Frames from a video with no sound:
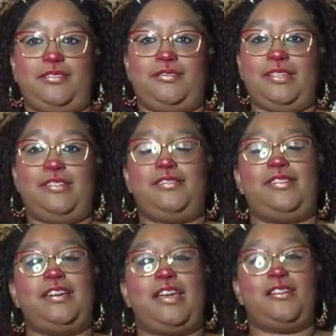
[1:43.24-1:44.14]
they just
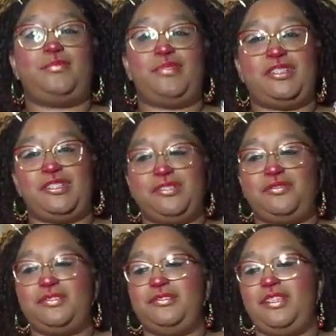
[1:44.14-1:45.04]
like kind of brush
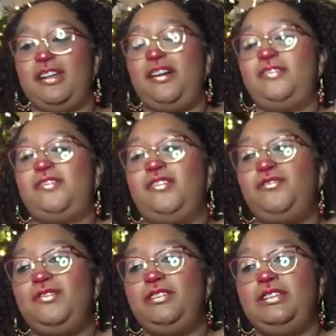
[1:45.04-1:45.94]
over who they are. So I'll
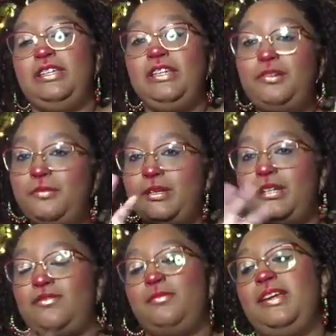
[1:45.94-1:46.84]
give you a little bit of
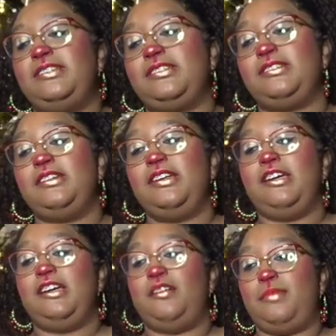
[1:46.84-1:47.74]
information
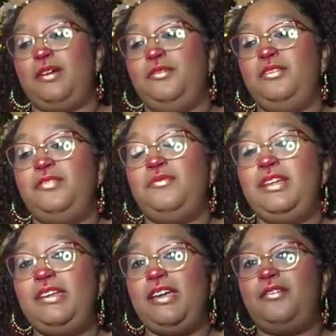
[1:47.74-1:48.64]
about who the
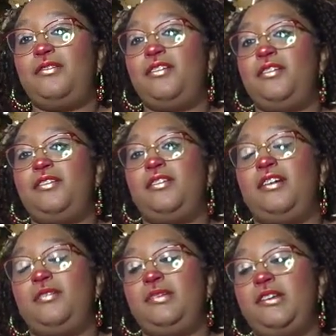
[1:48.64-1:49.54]
Wendat or
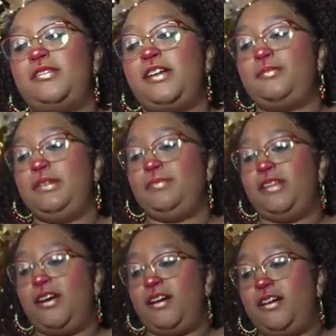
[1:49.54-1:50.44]
Huron people
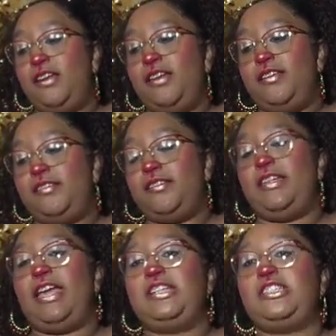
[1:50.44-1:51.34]
are. So they
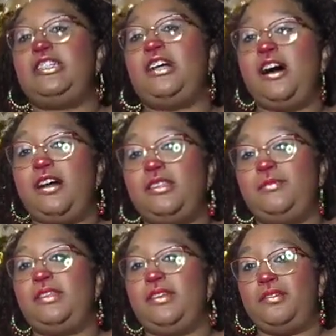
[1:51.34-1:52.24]
actually call
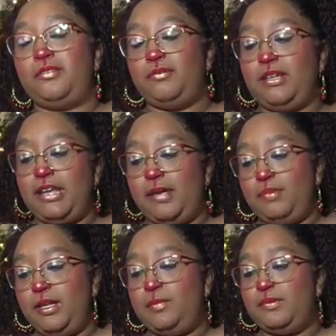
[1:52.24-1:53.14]
themselves the Wendat
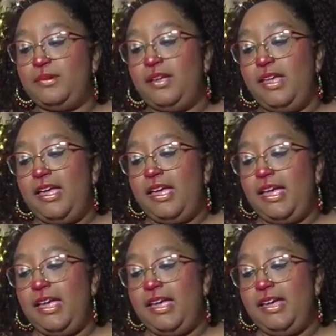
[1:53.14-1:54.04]
people,
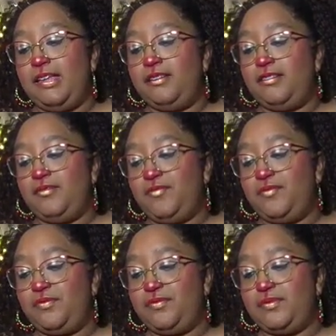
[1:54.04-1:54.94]
and
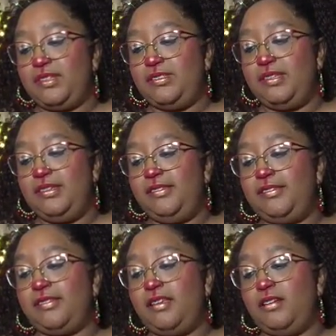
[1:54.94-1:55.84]
this is
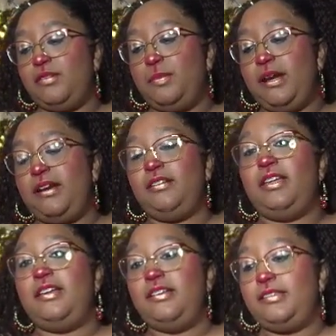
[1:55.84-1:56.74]
along with
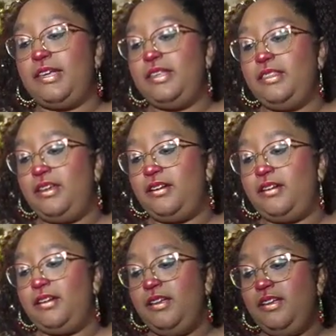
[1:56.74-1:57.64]
parallels in
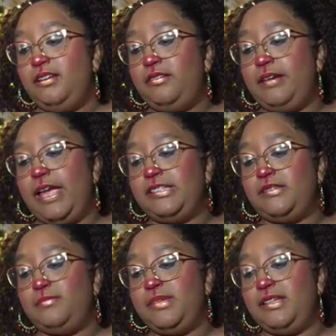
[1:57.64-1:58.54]
their
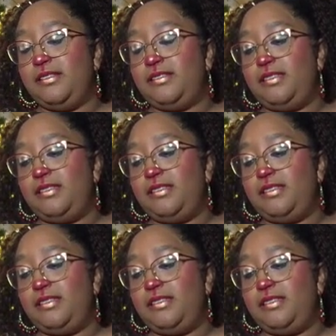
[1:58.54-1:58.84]
creation myth,